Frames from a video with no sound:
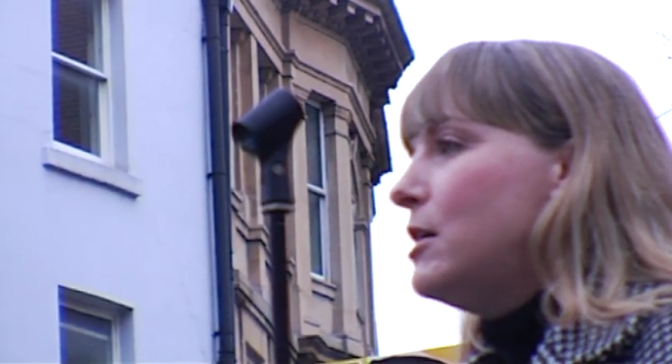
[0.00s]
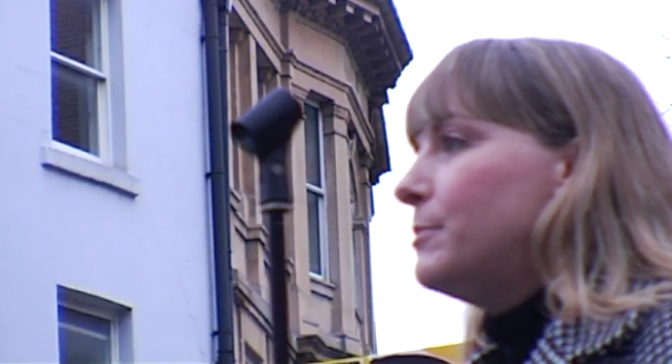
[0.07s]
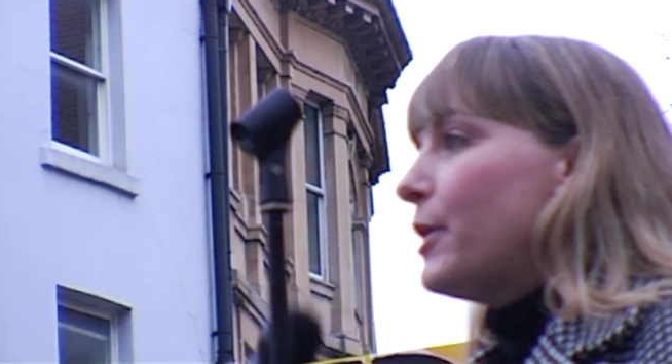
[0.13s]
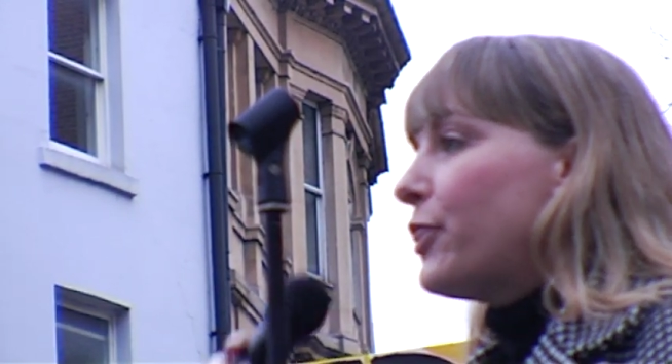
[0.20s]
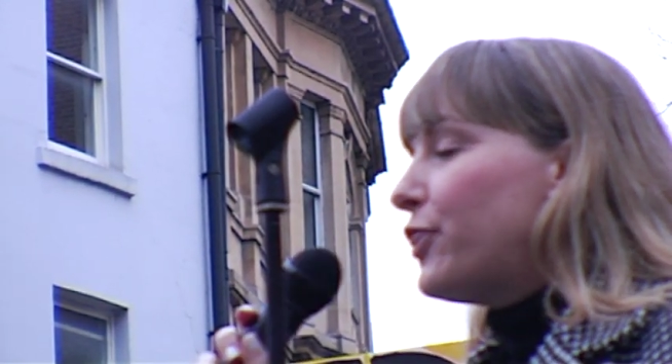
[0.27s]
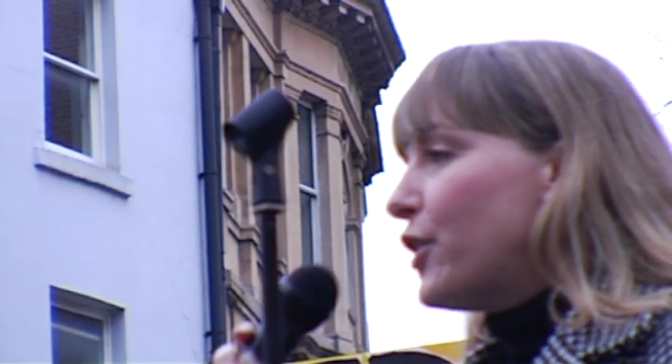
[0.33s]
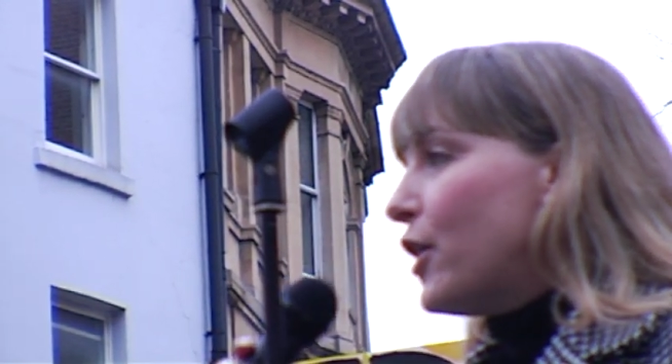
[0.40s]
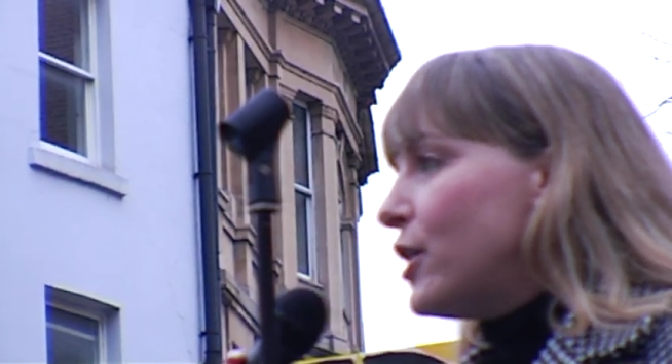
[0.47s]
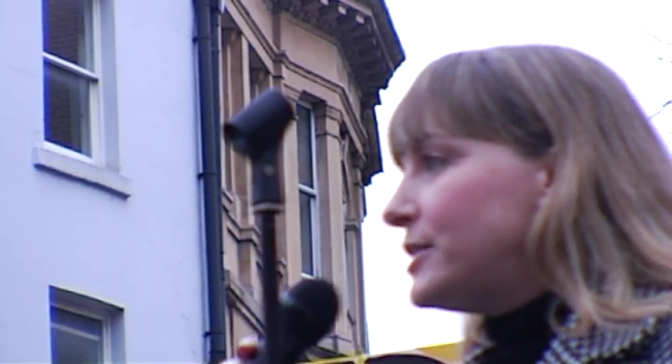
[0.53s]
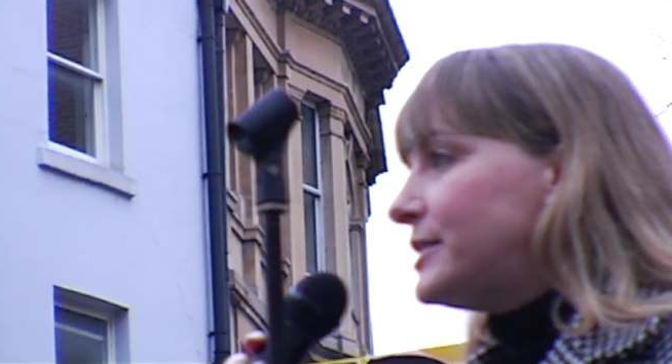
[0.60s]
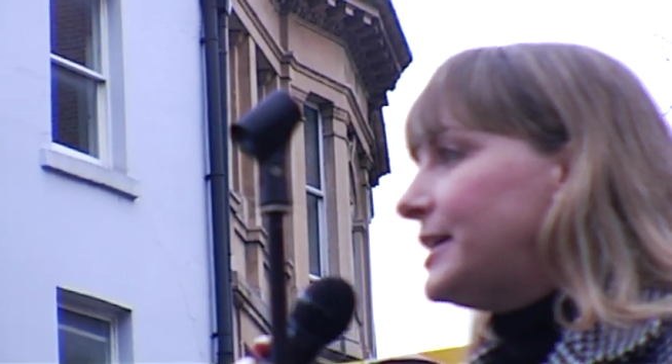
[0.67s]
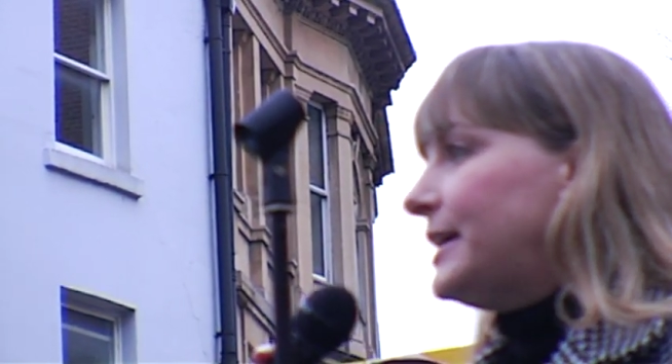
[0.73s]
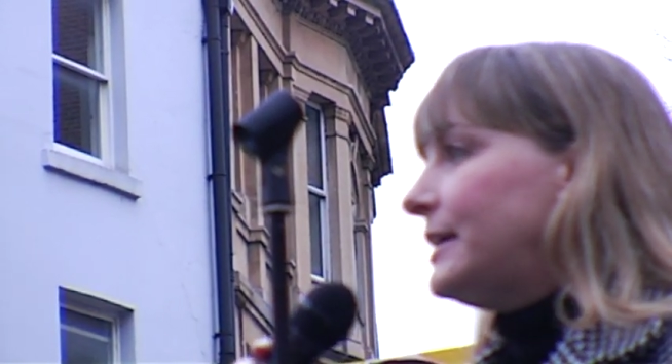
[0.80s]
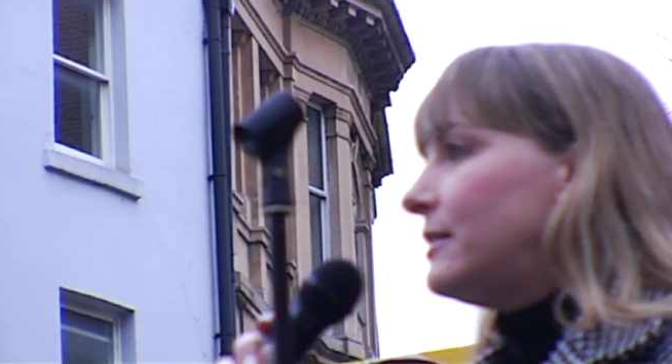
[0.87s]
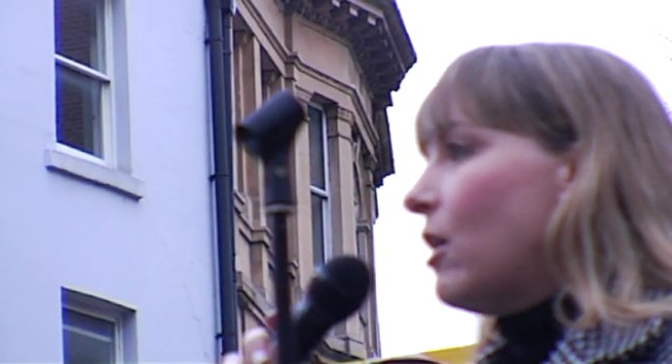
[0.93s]
For
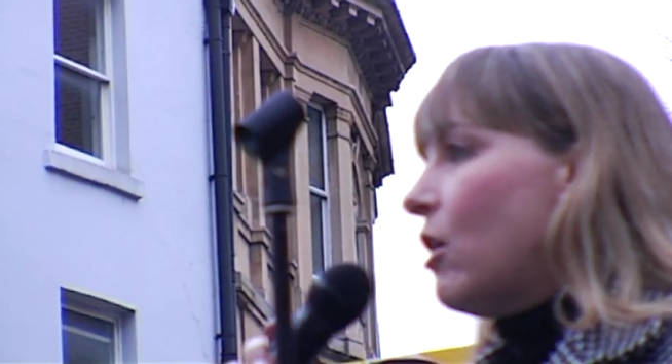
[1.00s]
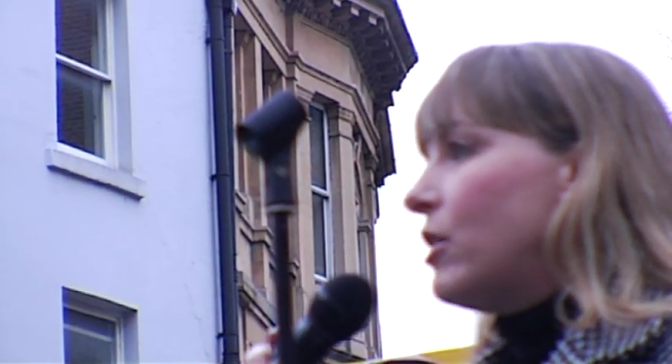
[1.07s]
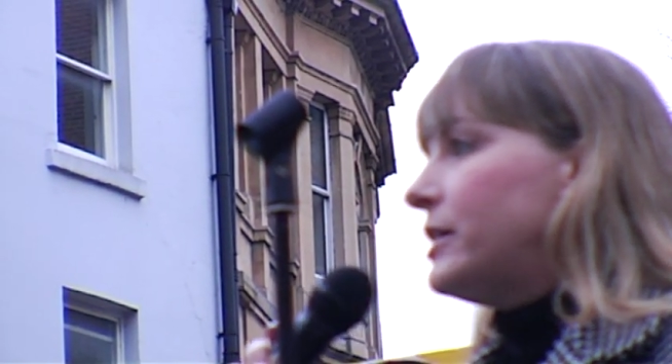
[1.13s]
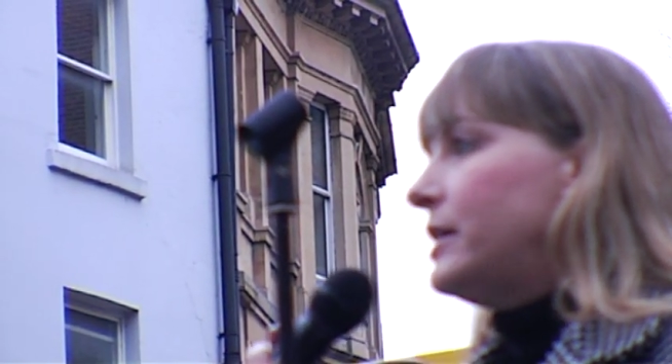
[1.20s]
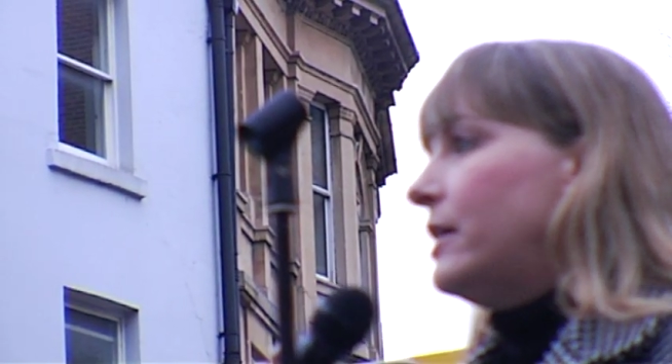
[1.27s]
13 long